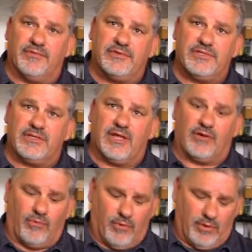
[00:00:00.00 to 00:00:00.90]
If you see a lot
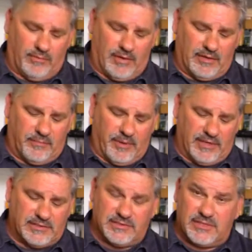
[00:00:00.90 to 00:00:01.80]
of oil around the
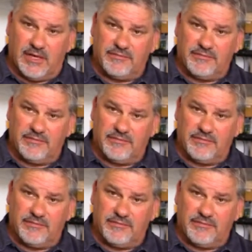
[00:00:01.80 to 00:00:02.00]
base and stuff,